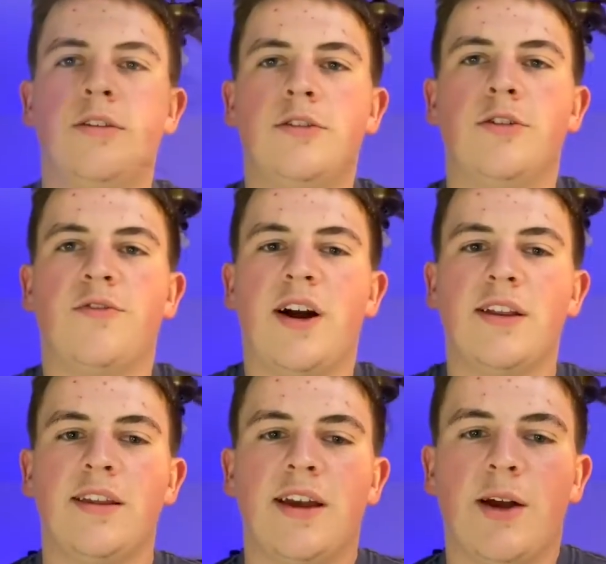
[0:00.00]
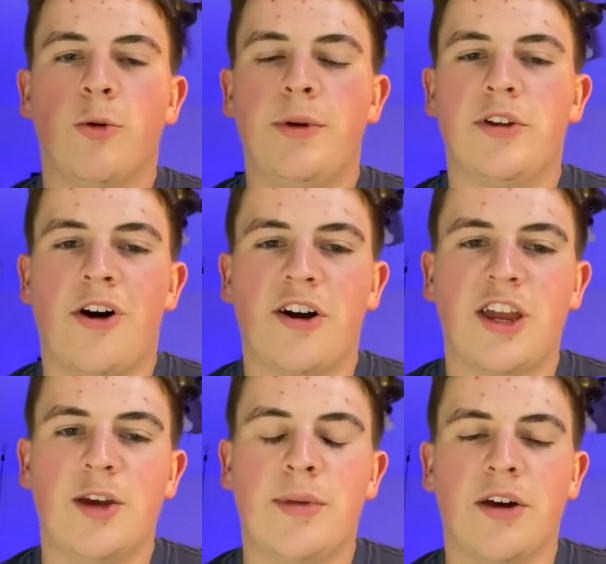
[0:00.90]
So finally, I will be
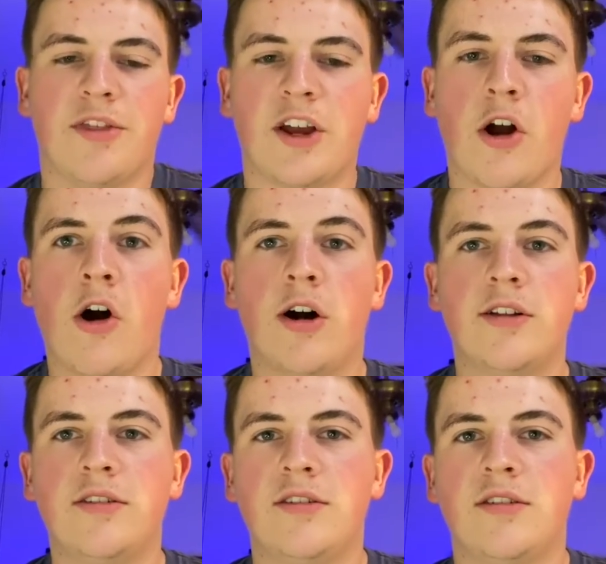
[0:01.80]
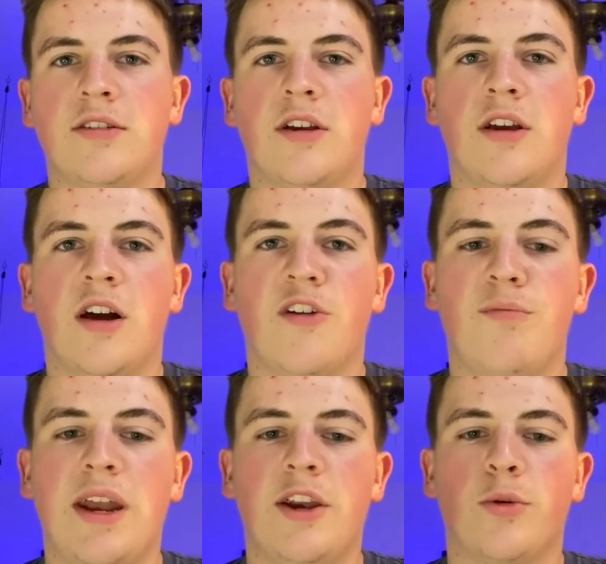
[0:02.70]
talking about the cons of
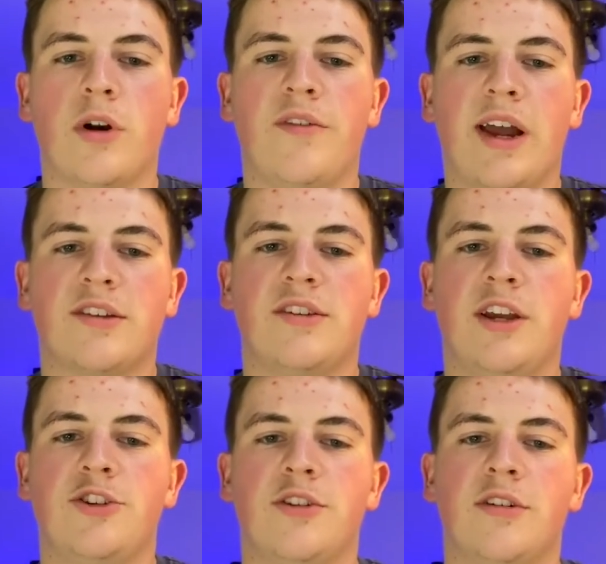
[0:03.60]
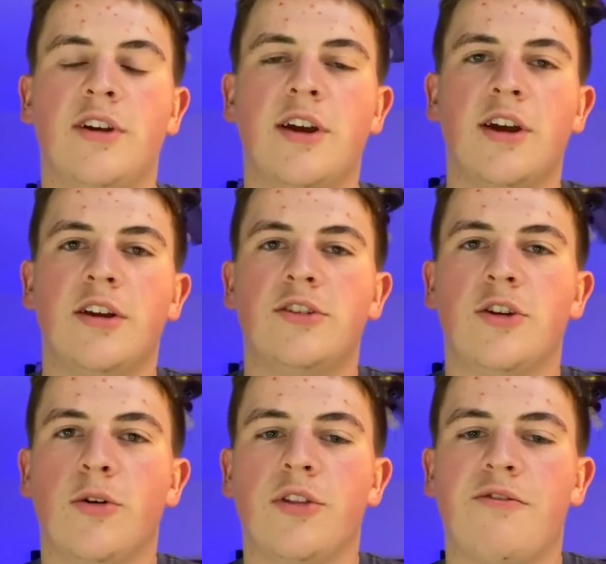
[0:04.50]
mandatory vaccination.
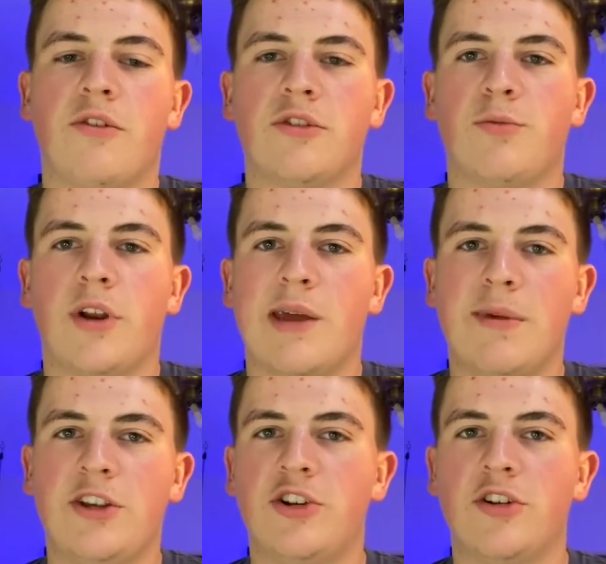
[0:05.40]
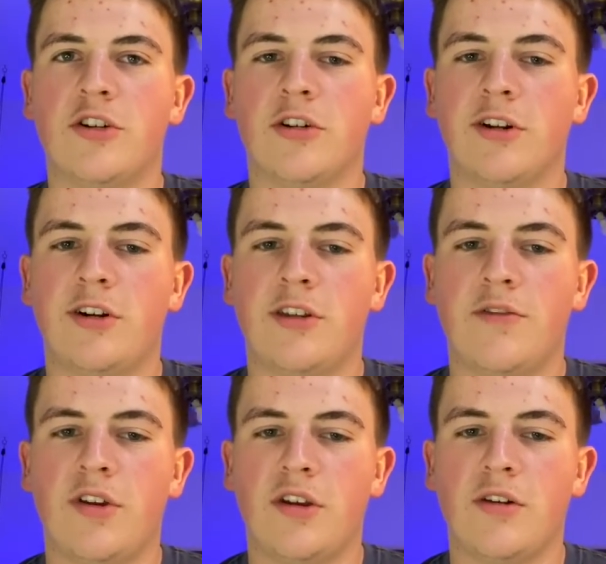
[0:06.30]
So the first one I mentioned earlier in the
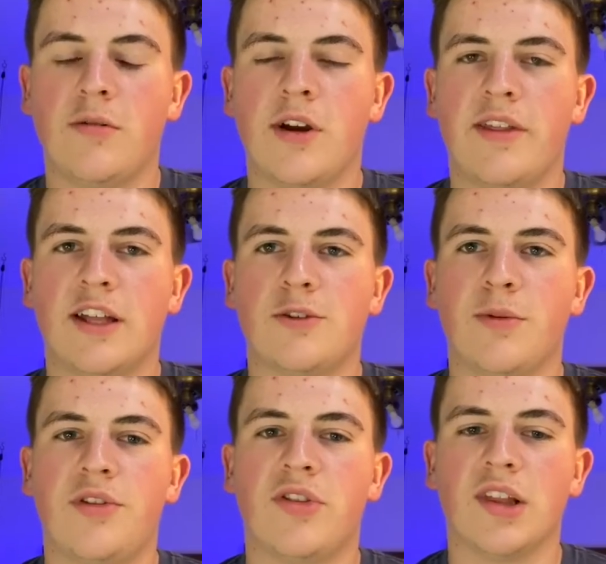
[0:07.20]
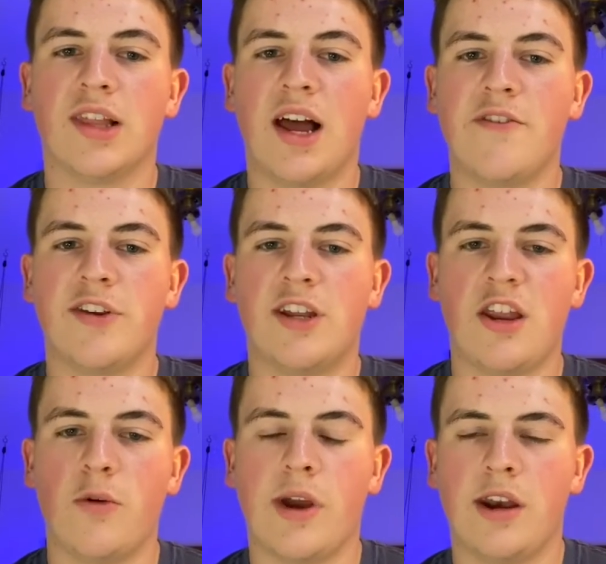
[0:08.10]
video, and that's with the live
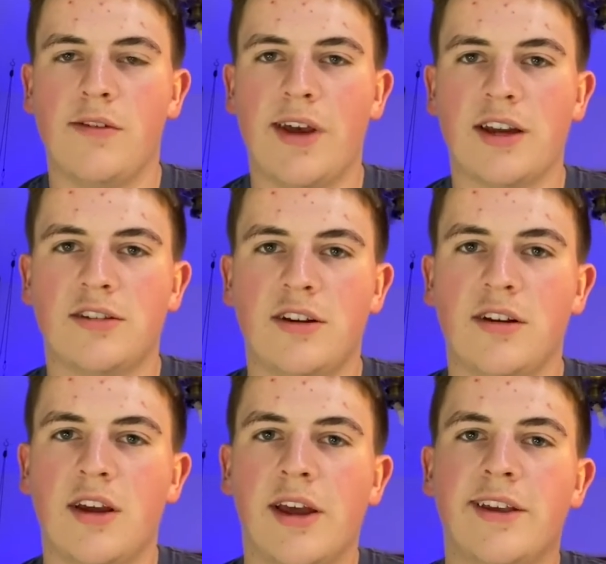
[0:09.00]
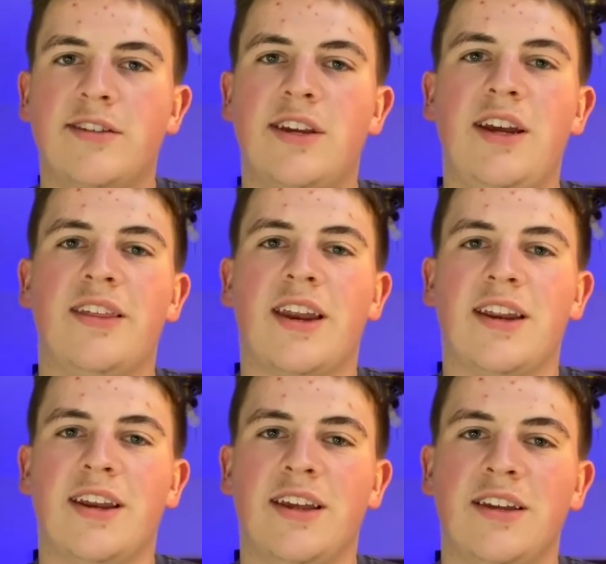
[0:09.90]
attenuated vaccine. Seeing that
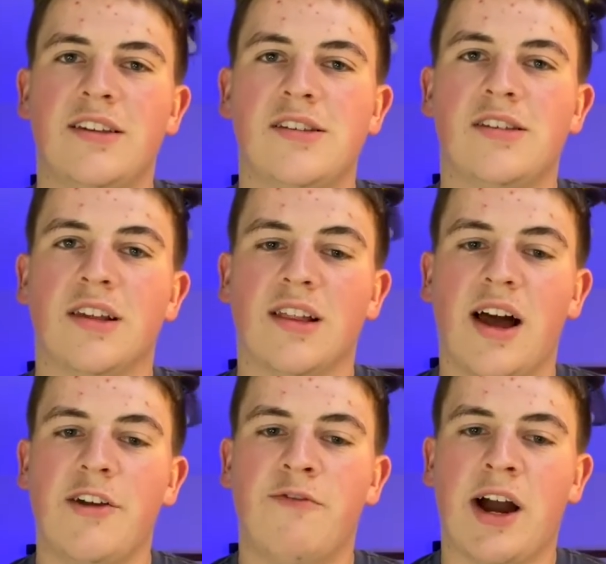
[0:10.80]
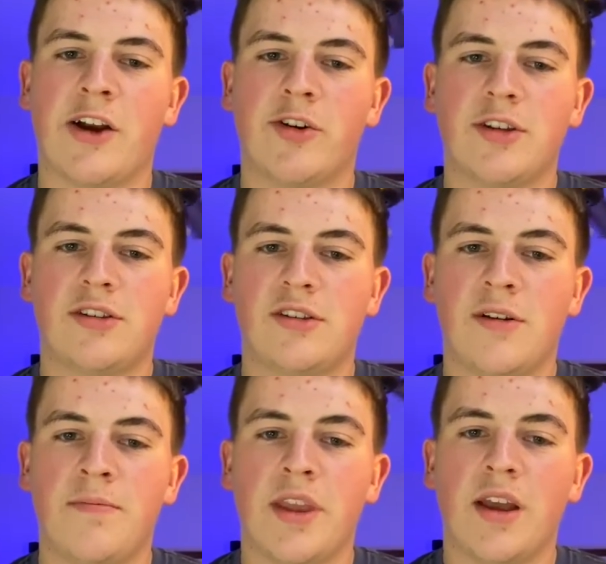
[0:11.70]
it is the live virus,
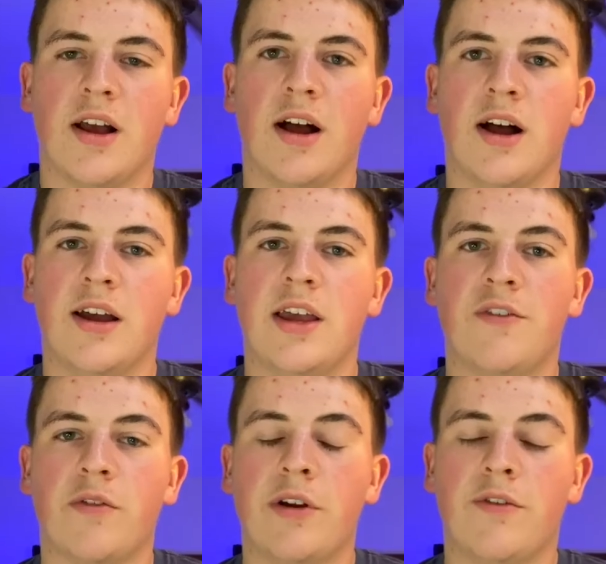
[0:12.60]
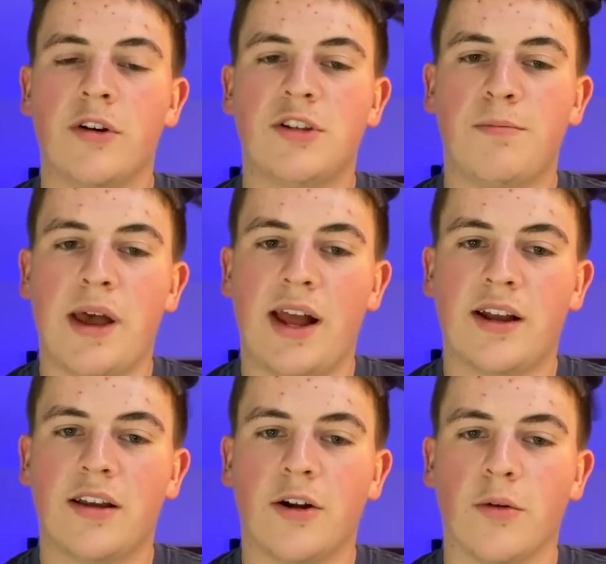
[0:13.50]
if it reverts
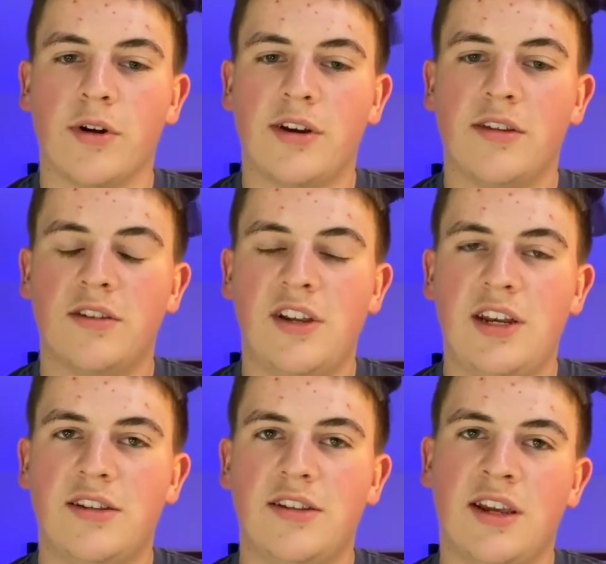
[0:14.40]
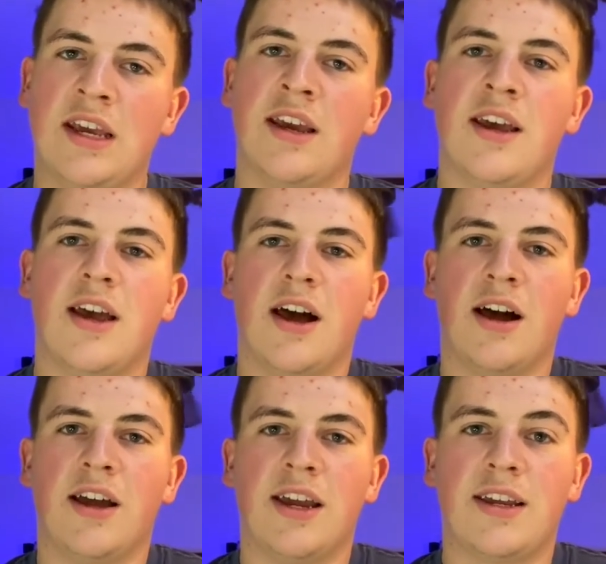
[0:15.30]
back, according to the CDC,
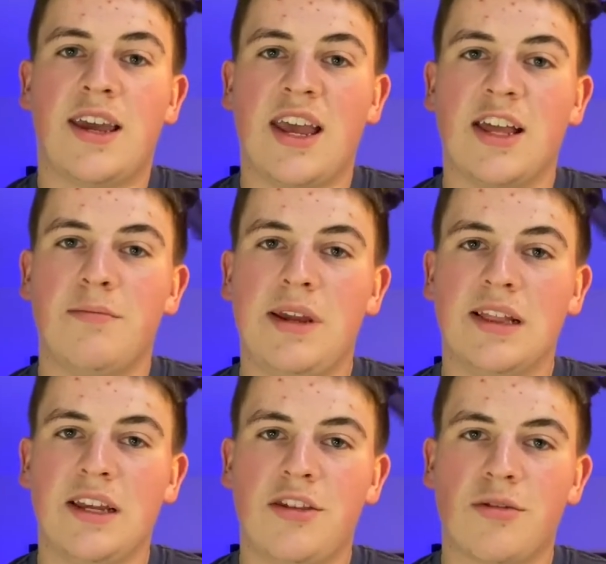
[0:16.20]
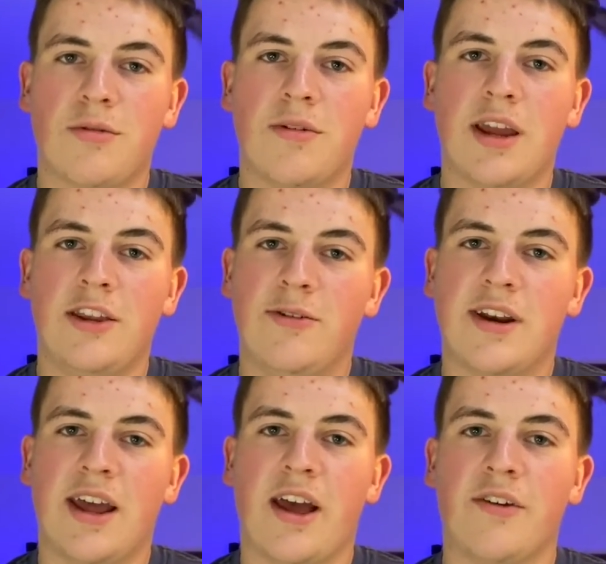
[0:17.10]
it can be lethal, and you can
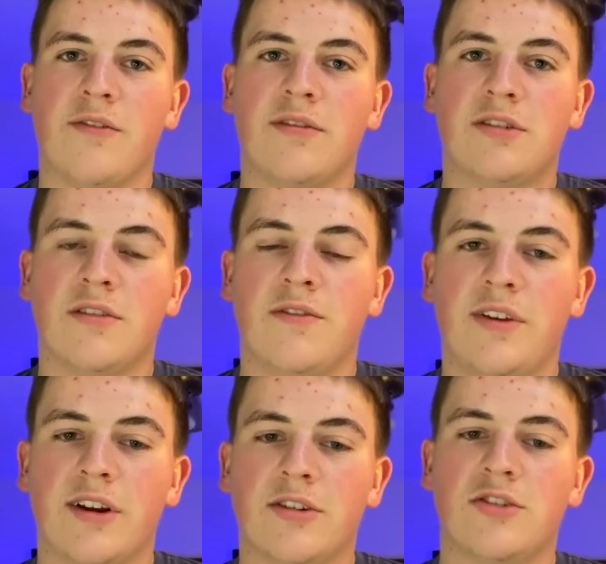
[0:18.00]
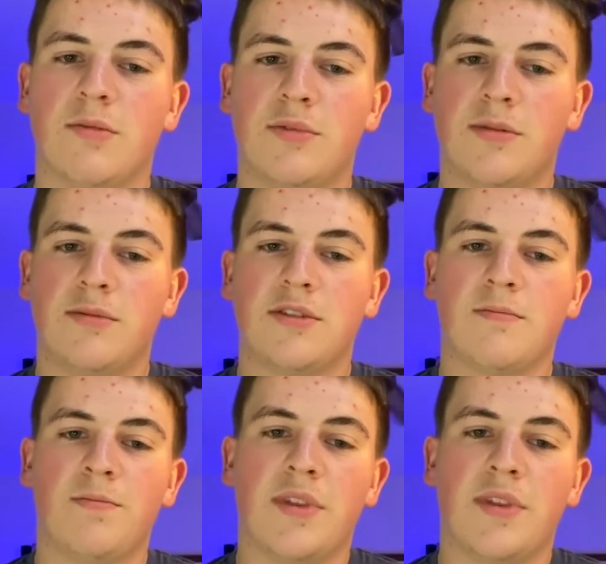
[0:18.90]
have severe symptoms.